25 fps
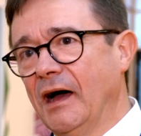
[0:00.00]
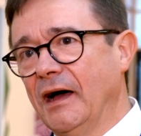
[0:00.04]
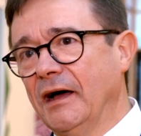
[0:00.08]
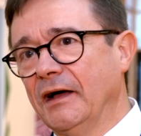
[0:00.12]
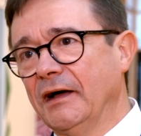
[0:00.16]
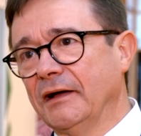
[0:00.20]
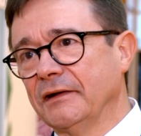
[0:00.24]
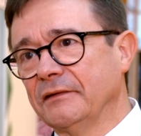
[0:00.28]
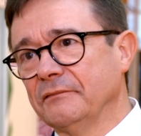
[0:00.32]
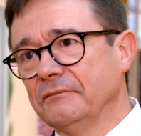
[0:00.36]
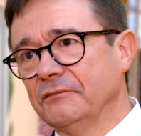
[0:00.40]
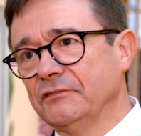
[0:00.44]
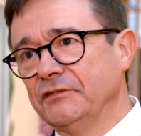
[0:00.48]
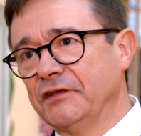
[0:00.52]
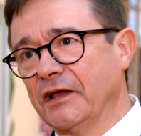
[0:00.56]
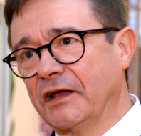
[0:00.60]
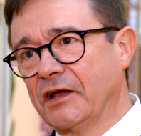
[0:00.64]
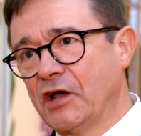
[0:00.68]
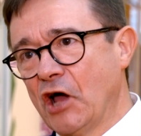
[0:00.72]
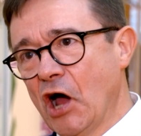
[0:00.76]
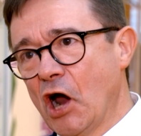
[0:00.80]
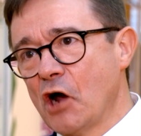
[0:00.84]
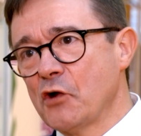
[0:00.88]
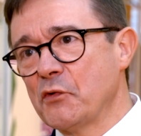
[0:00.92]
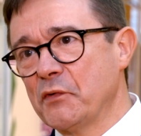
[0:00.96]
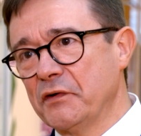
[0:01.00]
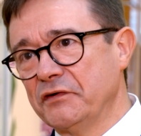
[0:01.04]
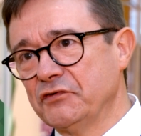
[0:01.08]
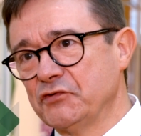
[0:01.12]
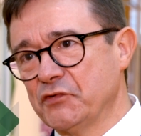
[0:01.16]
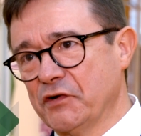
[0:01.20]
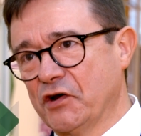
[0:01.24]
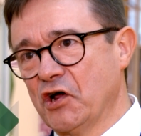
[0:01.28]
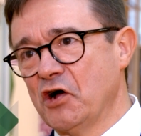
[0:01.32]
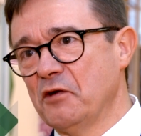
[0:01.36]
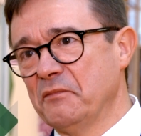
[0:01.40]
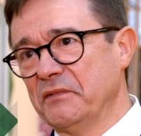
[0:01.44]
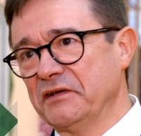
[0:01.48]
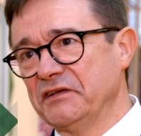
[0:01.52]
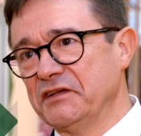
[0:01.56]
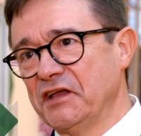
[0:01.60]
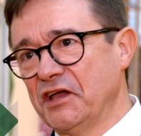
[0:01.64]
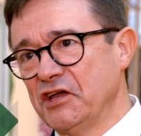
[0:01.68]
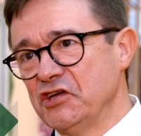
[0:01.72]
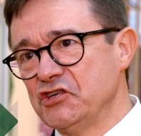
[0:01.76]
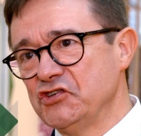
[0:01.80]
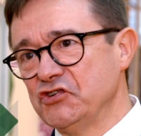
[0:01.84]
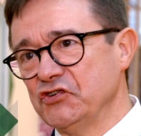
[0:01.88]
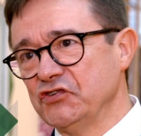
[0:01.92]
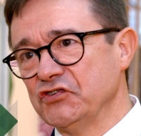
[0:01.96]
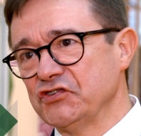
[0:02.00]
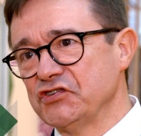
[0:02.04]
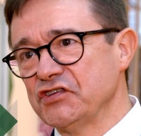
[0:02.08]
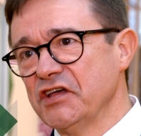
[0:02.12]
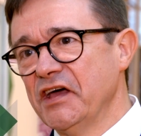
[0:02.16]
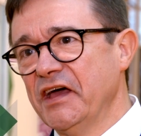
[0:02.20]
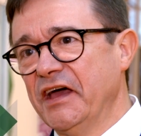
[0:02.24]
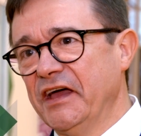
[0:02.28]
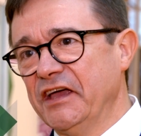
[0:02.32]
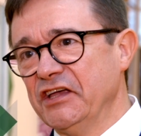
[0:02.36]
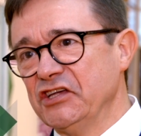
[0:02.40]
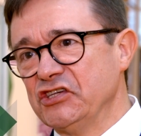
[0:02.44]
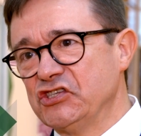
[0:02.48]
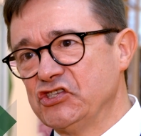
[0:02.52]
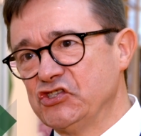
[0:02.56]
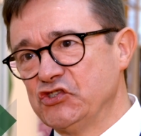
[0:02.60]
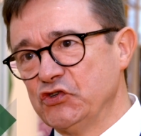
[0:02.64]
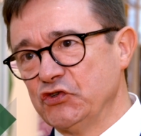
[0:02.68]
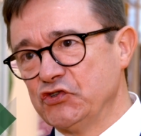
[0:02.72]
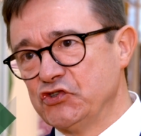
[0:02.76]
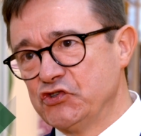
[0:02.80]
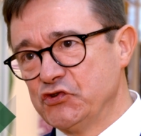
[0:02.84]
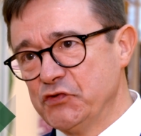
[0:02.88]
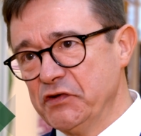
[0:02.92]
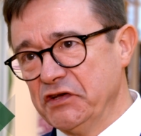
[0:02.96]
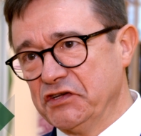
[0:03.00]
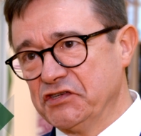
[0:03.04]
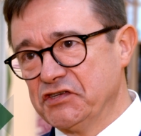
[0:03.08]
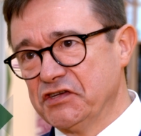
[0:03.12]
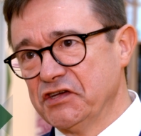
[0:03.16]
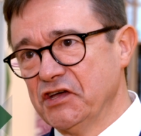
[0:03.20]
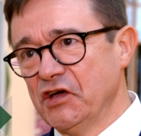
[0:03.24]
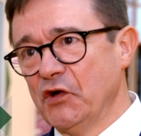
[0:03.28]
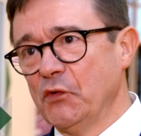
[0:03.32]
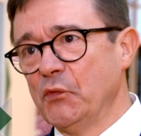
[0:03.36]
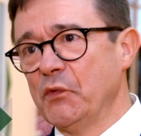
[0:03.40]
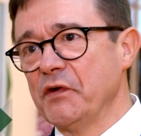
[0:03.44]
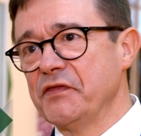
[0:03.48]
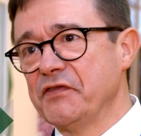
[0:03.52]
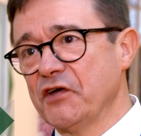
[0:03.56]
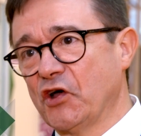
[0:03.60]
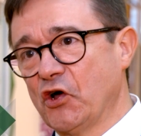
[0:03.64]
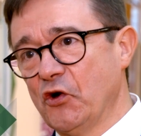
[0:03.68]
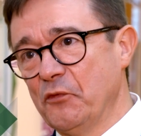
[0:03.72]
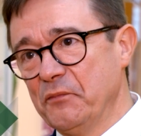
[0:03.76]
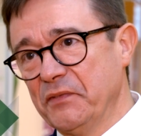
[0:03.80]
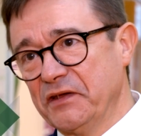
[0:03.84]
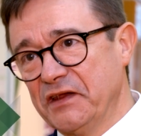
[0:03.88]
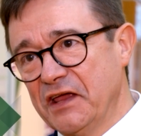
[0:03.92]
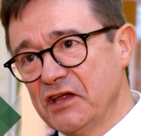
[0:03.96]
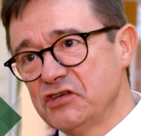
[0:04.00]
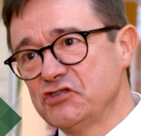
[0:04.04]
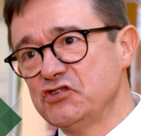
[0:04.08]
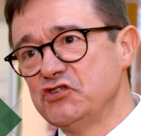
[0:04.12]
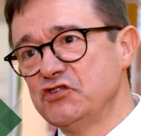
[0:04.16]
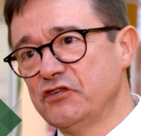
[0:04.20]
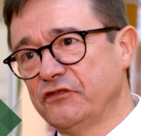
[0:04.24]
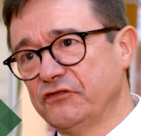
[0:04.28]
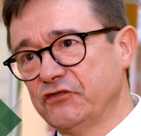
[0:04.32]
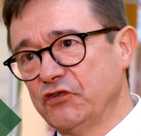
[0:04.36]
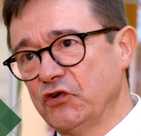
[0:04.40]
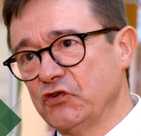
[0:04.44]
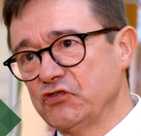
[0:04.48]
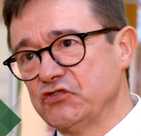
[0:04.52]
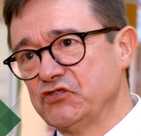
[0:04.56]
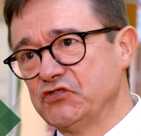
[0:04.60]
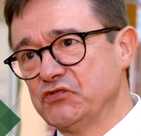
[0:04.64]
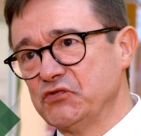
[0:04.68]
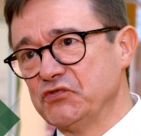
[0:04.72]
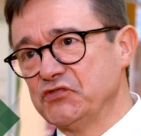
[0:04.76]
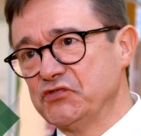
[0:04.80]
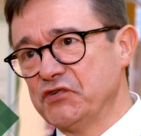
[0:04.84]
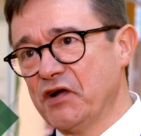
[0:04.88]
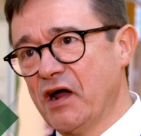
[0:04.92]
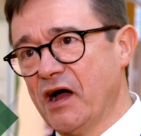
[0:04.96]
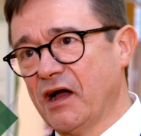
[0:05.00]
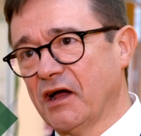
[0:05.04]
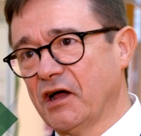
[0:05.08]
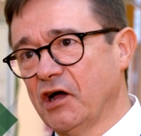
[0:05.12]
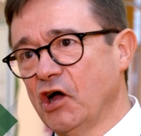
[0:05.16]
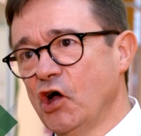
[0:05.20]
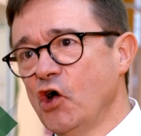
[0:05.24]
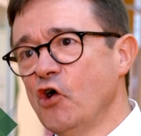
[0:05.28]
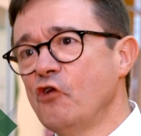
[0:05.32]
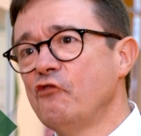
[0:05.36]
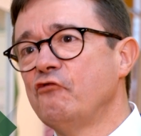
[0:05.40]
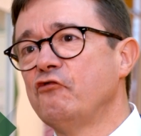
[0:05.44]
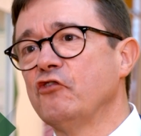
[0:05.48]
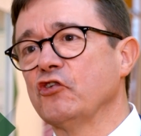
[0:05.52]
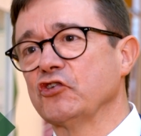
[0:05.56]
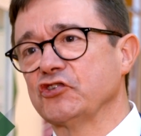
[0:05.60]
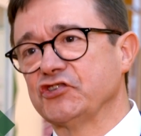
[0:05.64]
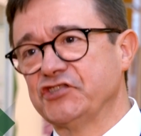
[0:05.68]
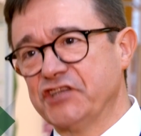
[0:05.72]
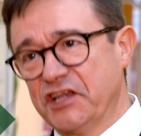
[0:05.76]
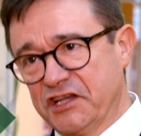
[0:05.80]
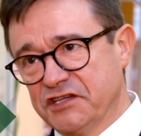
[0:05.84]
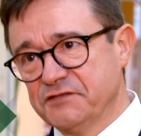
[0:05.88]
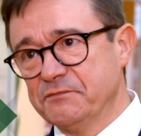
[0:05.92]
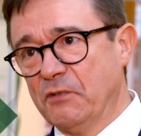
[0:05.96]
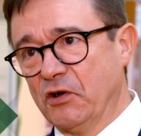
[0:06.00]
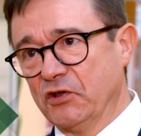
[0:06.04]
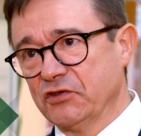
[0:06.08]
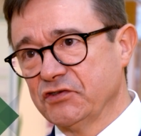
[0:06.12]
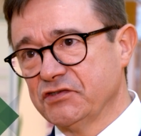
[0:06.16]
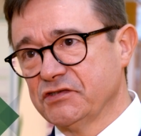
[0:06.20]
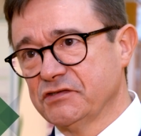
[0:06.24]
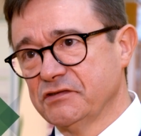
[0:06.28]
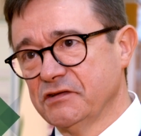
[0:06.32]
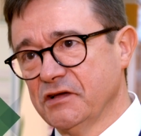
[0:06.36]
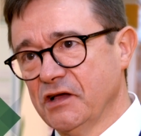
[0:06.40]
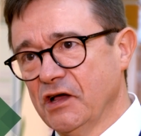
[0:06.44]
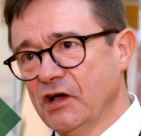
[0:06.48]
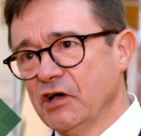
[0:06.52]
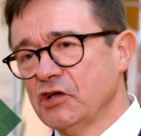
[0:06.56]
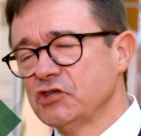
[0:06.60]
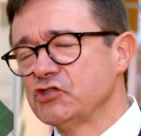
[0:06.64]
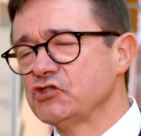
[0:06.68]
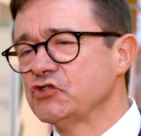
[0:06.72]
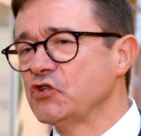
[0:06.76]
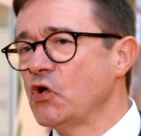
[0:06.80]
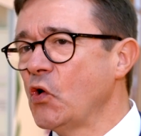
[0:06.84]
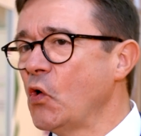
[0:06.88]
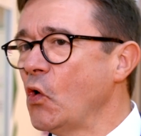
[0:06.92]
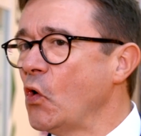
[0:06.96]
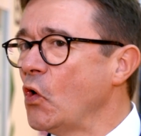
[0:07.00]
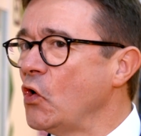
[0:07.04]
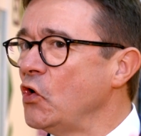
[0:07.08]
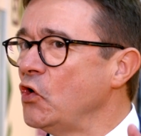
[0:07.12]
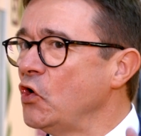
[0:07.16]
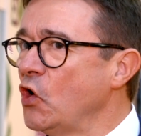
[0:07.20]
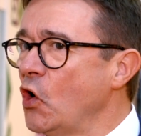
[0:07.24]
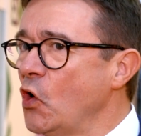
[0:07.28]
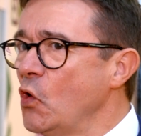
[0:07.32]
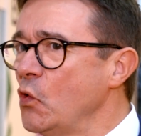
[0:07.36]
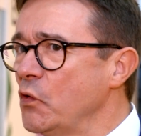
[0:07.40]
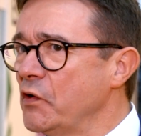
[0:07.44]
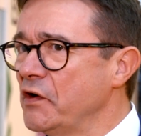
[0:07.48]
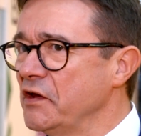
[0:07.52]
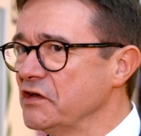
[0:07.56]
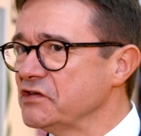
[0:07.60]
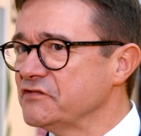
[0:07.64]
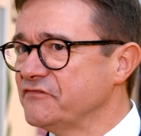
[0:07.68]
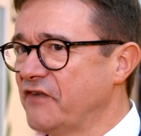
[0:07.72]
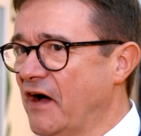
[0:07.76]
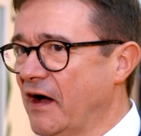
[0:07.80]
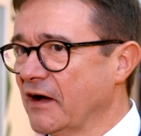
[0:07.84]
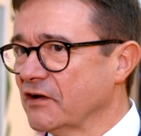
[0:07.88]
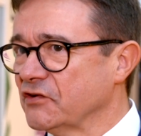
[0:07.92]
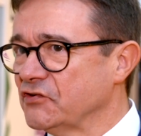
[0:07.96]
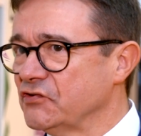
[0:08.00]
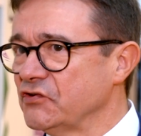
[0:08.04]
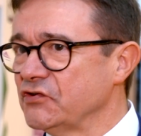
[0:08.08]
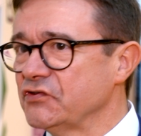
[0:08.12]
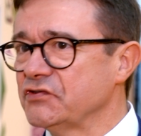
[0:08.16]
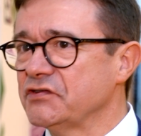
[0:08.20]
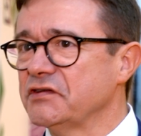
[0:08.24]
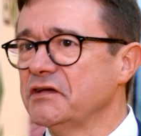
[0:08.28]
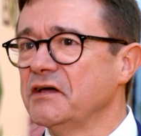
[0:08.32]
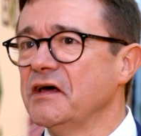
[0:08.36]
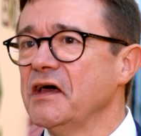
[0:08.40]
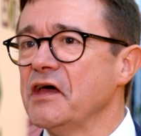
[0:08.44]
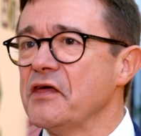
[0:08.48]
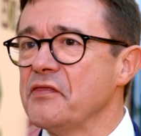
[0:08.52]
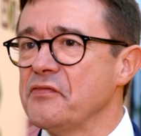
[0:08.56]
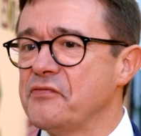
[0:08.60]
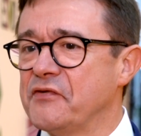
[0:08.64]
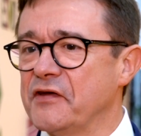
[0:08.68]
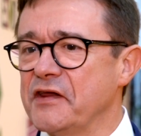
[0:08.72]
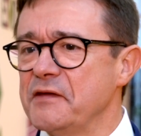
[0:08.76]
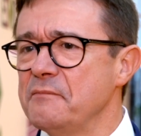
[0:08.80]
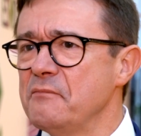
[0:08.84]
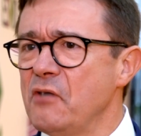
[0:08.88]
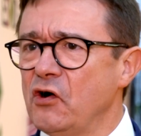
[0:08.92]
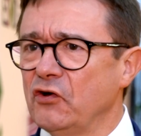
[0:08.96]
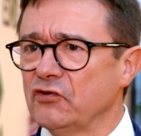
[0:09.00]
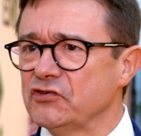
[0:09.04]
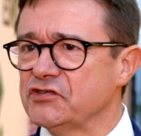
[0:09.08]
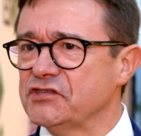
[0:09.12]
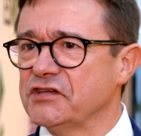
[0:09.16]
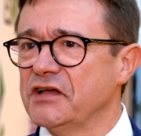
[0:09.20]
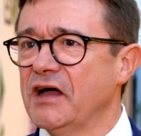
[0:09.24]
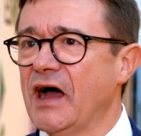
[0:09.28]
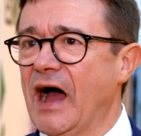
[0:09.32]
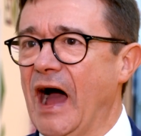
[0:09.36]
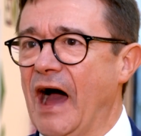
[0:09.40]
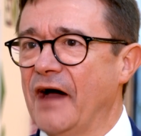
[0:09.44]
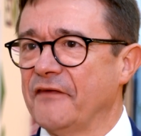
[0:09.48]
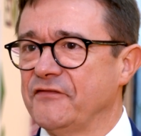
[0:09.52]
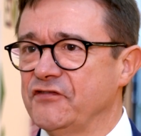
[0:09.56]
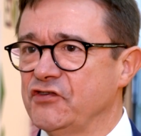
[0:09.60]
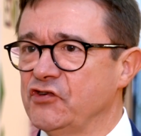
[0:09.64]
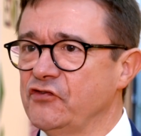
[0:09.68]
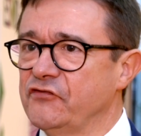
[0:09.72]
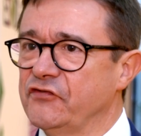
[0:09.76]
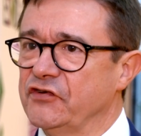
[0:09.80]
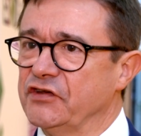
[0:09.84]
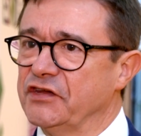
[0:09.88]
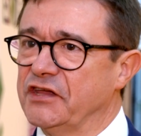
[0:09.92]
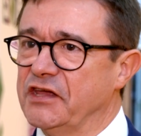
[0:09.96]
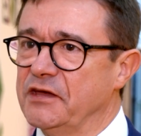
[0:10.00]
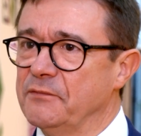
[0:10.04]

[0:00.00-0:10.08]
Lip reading: the current recommendations is to treat with a combination of those two drugs for 6 months. So low risk factors, 3 months adjuvant